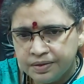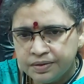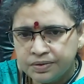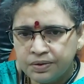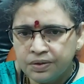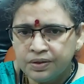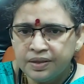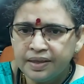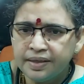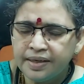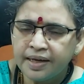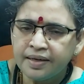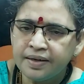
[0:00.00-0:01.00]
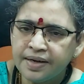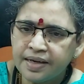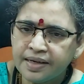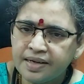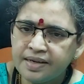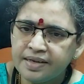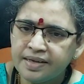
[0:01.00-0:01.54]
So the deglutic
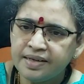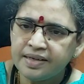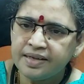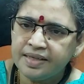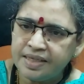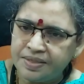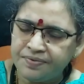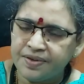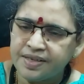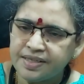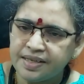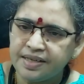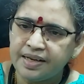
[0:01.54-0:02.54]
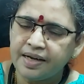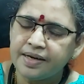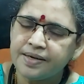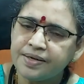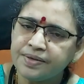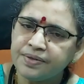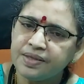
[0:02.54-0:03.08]
in renal dysfunction,
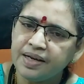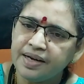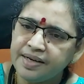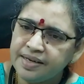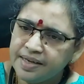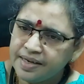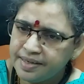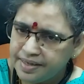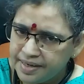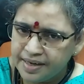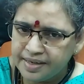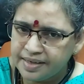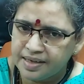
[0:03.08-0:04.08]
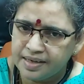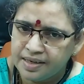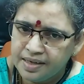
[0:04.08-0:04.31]
according to the Indian data,